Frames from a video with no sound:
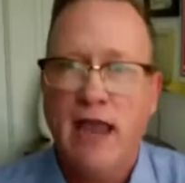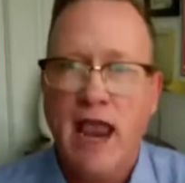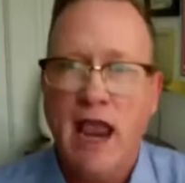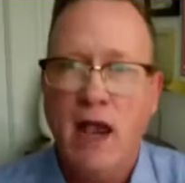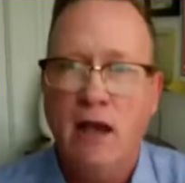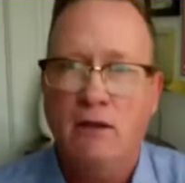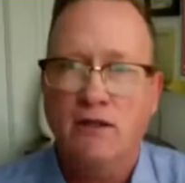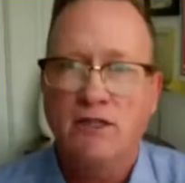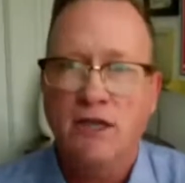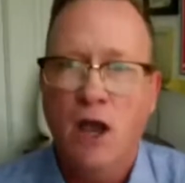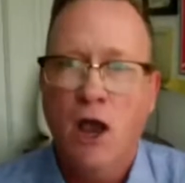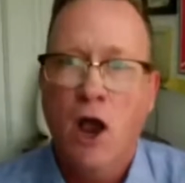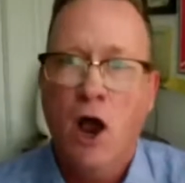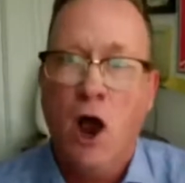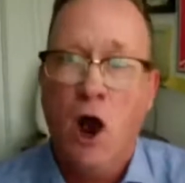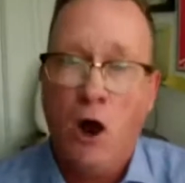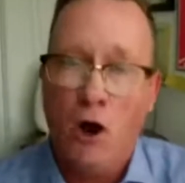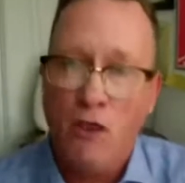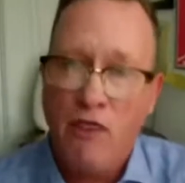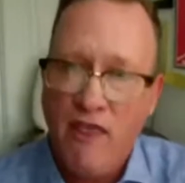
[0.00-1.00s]
accounts
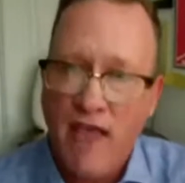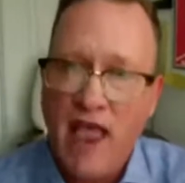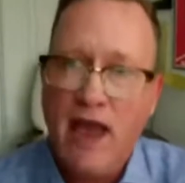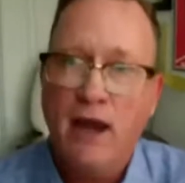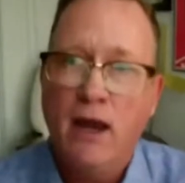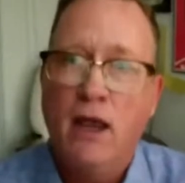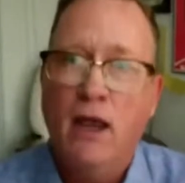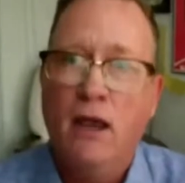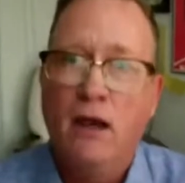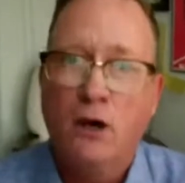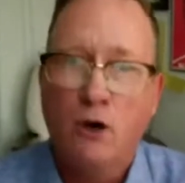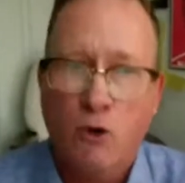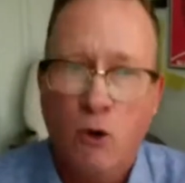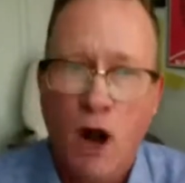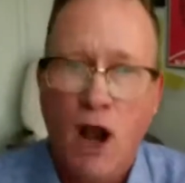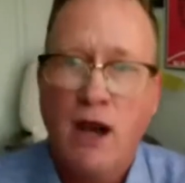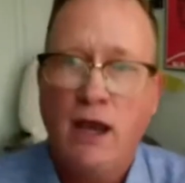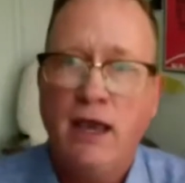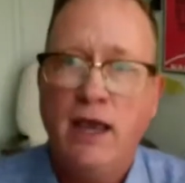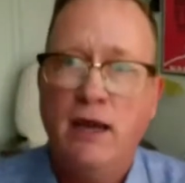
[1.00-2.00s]
are that
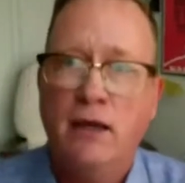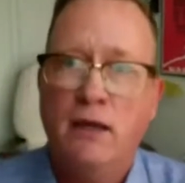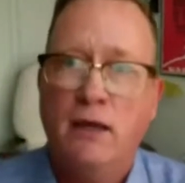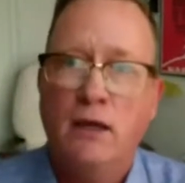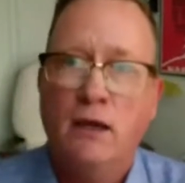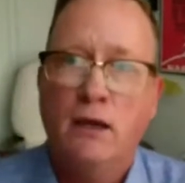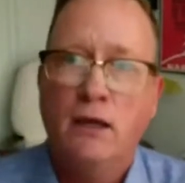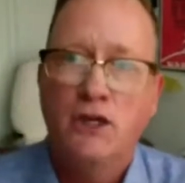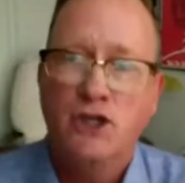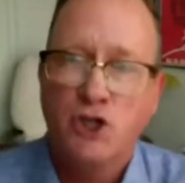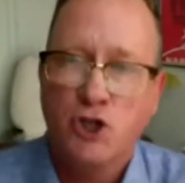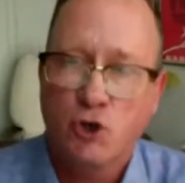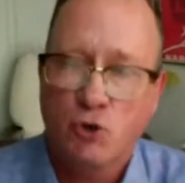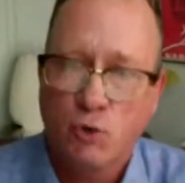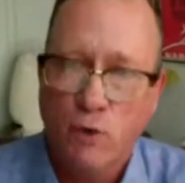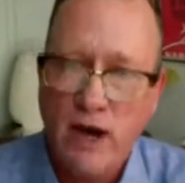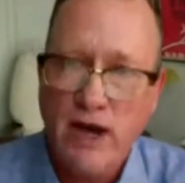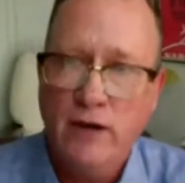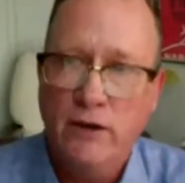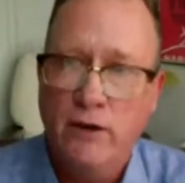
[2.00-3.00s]
Crockett
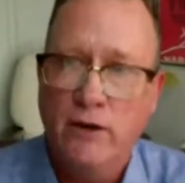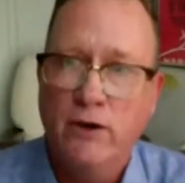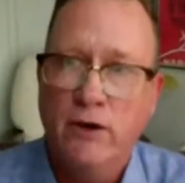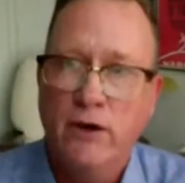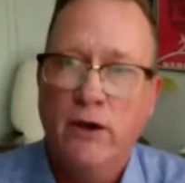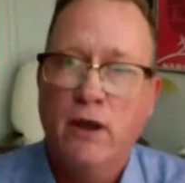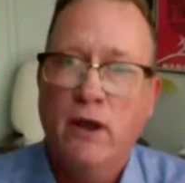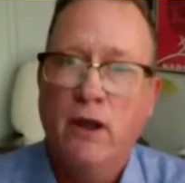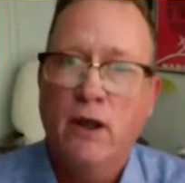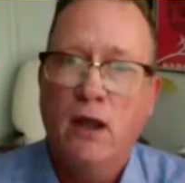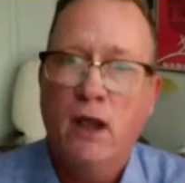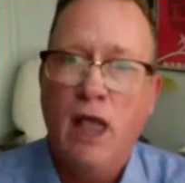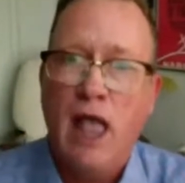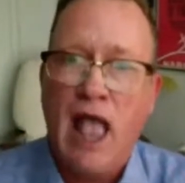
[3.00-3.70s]
surrendered